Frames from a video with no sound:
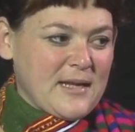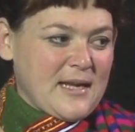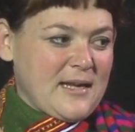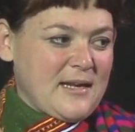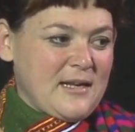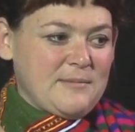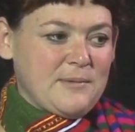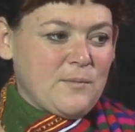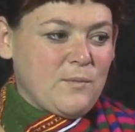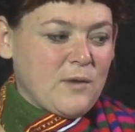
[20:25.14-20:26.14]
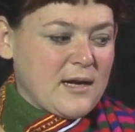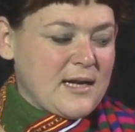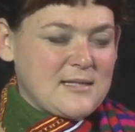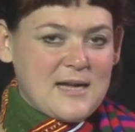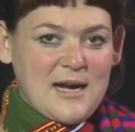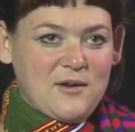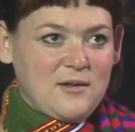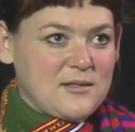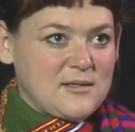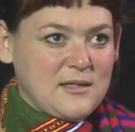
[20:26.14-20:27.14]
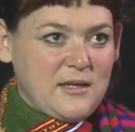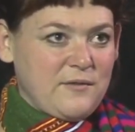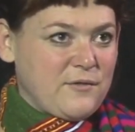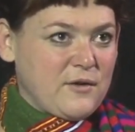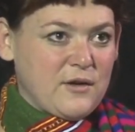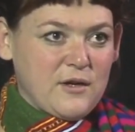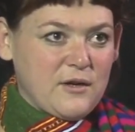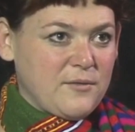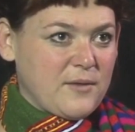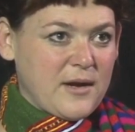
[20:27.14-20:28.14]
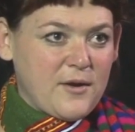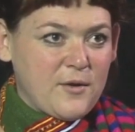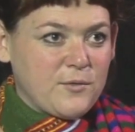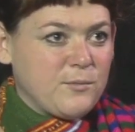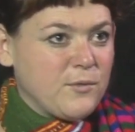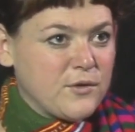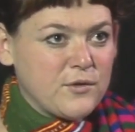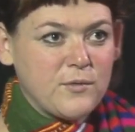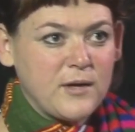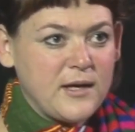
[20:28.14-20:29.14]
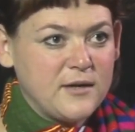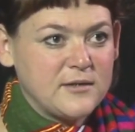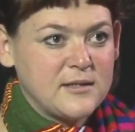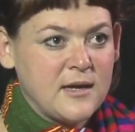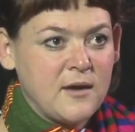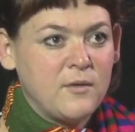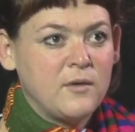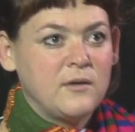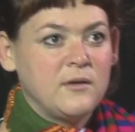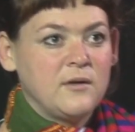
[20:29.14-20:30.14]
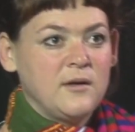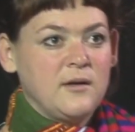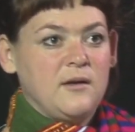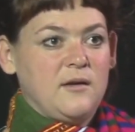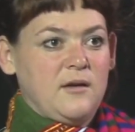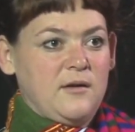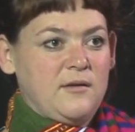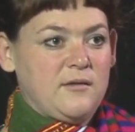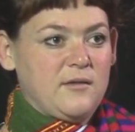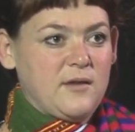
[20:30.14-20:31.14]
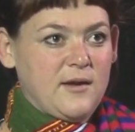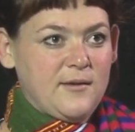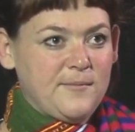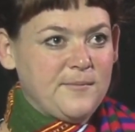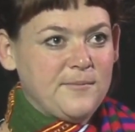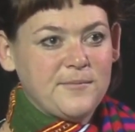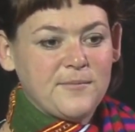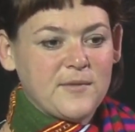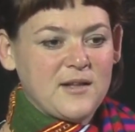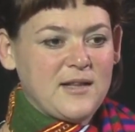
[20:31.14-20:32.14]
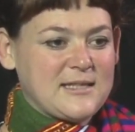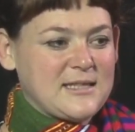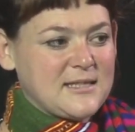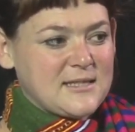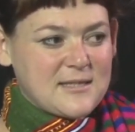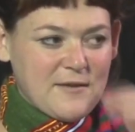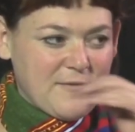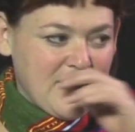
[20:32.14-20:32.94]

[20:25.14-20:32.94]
And he's been working tirelessly for, more than 20 years now on collecting this stuff.